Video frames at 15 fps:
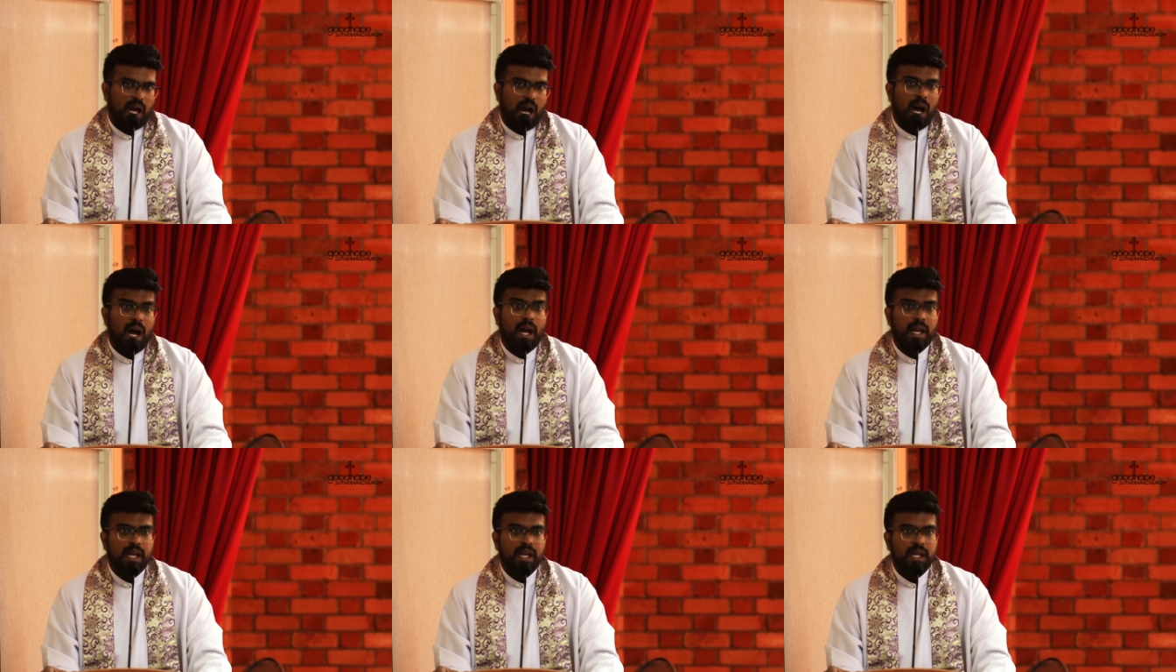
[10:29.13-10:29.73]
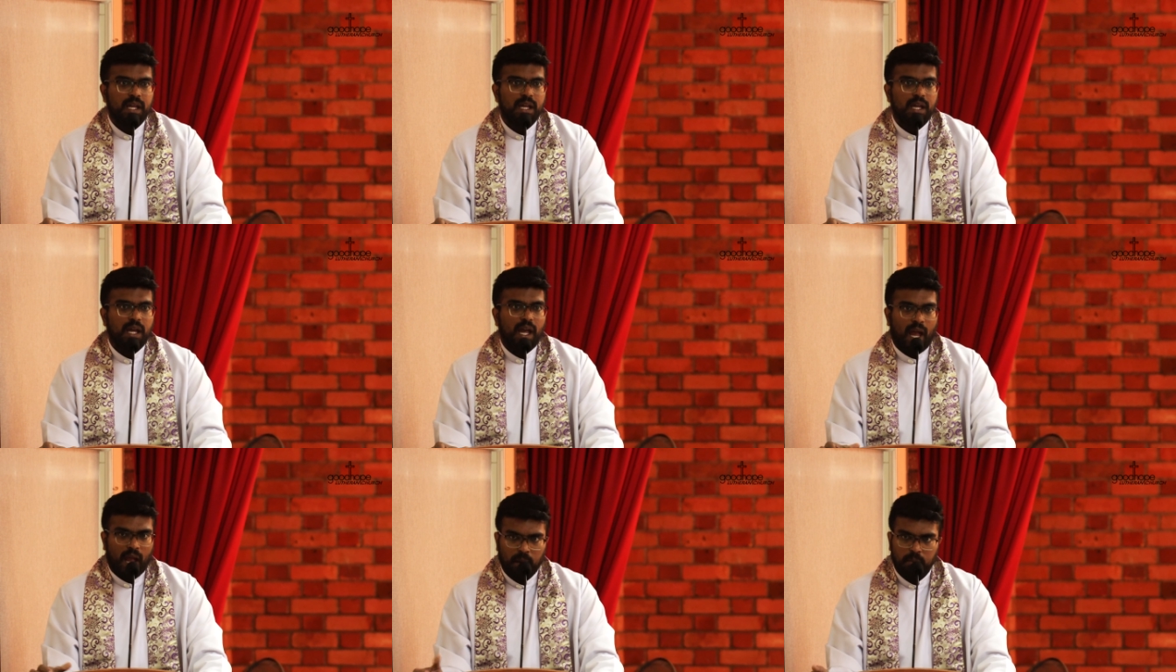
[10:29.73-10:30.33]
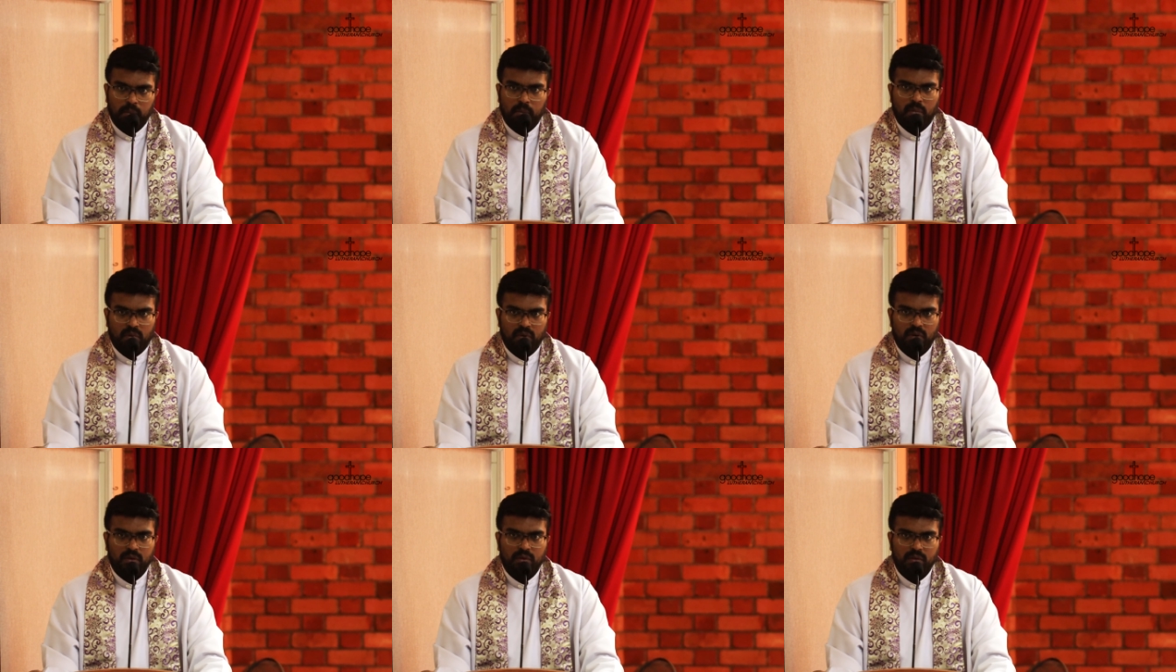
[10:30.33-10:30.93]
I am
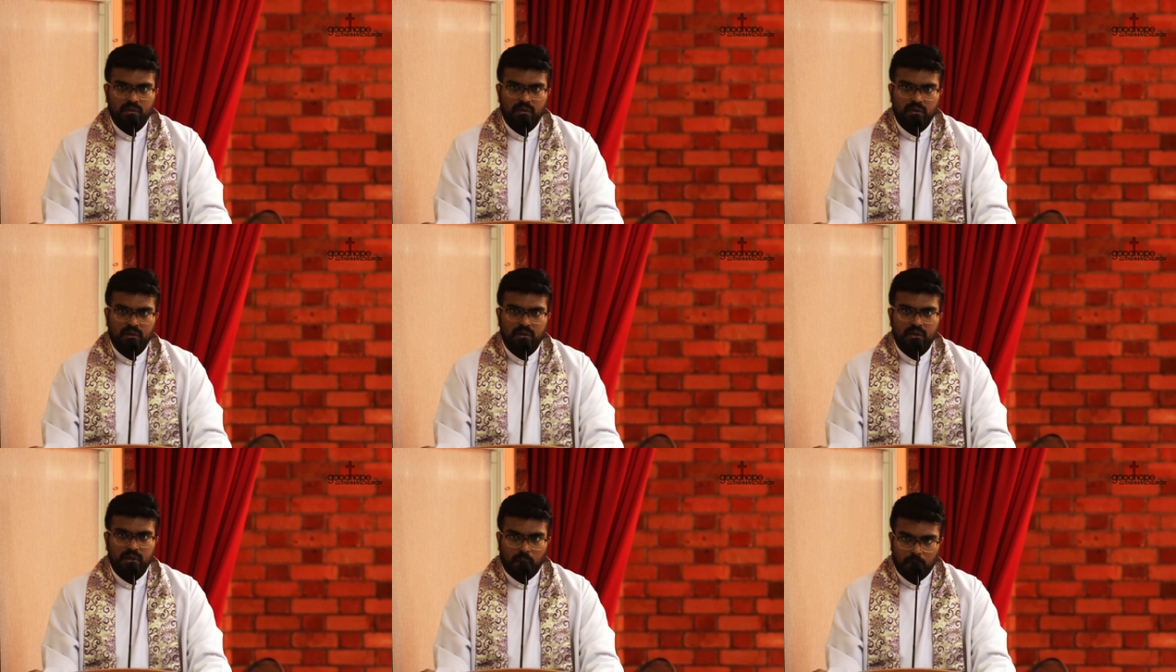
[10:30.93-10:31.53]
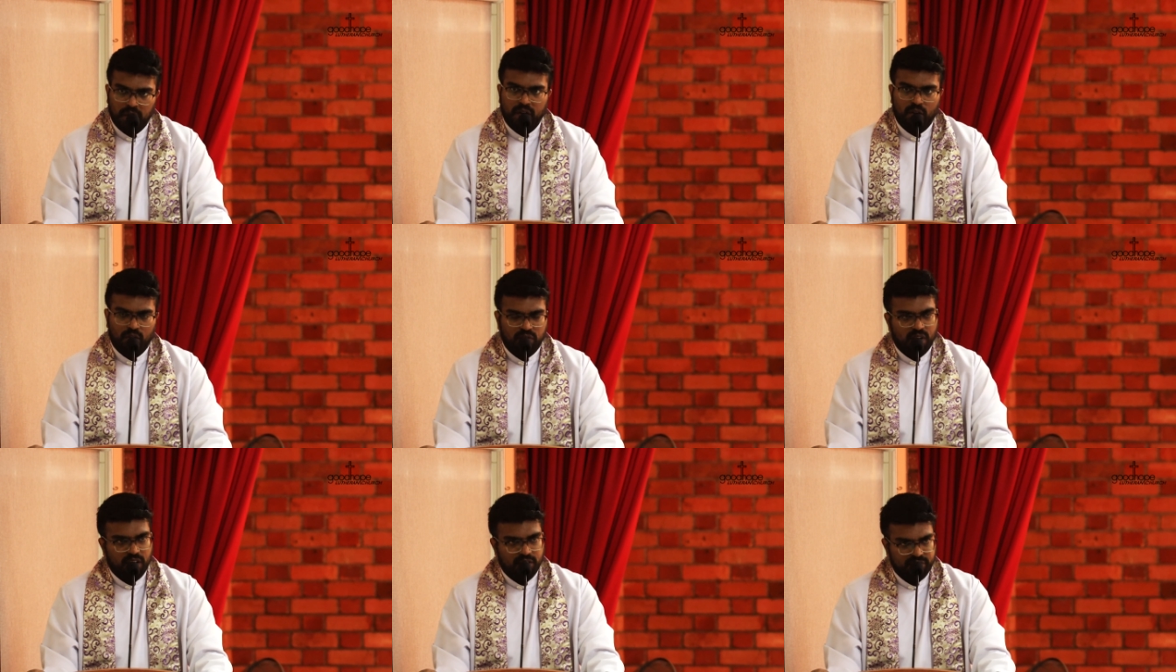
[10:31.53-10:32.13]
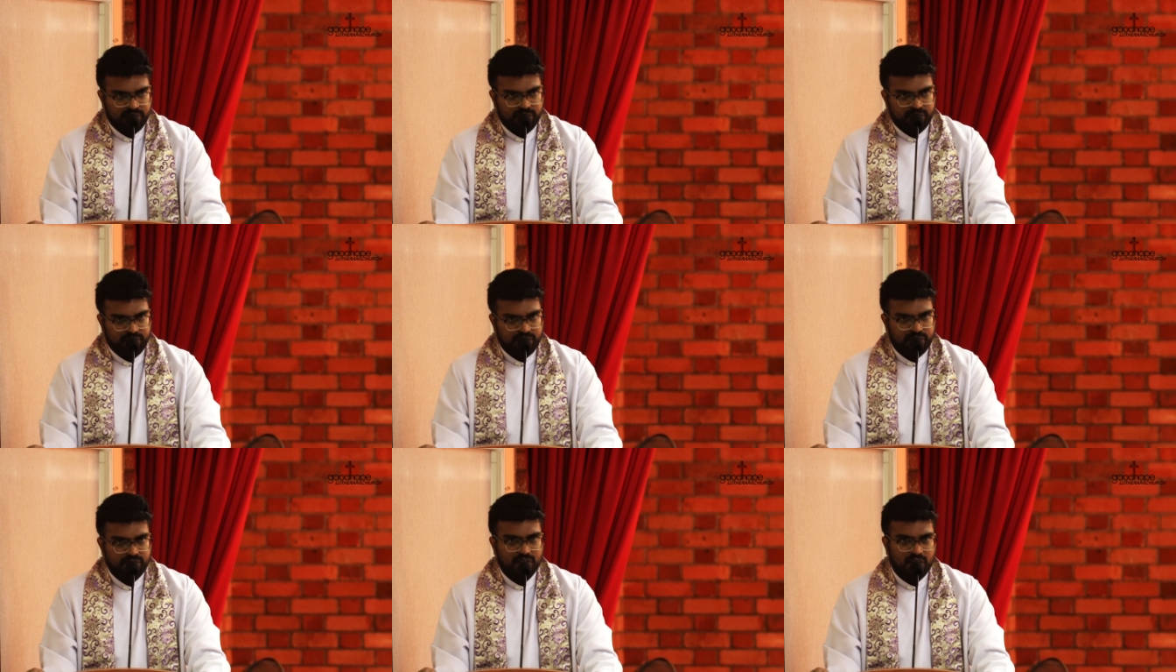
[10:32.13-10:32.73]
the bread of
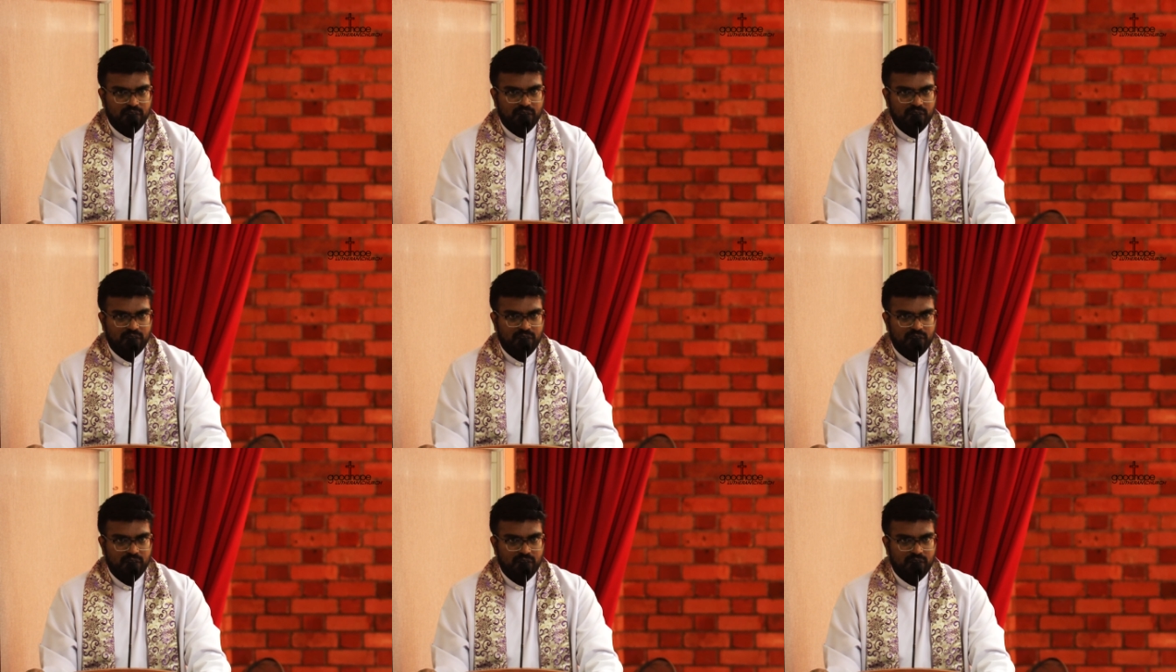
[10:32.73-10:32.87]
life.